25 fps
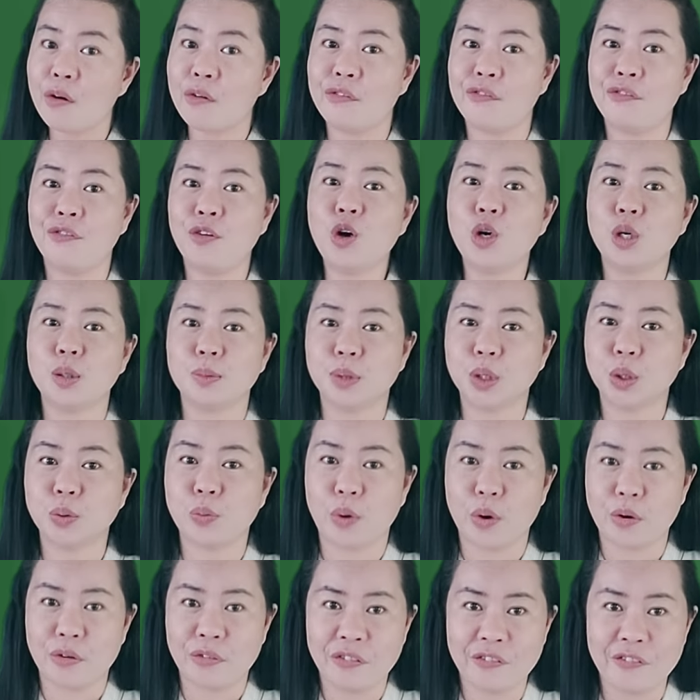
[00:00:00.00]
are forms
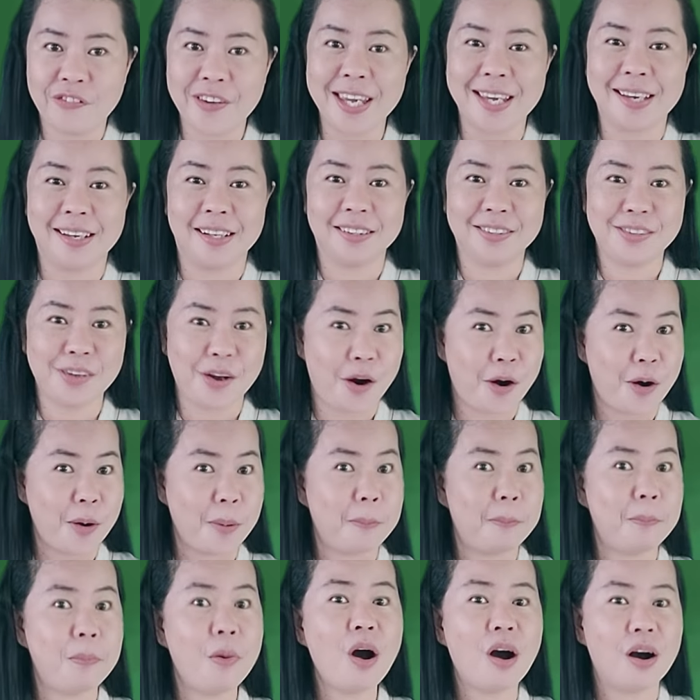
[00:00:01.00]
where fields are
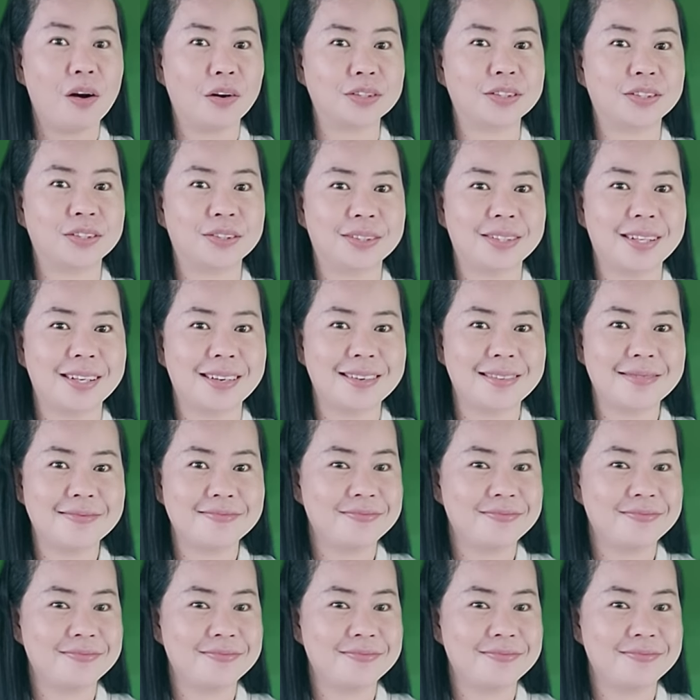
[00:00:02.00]
boxed,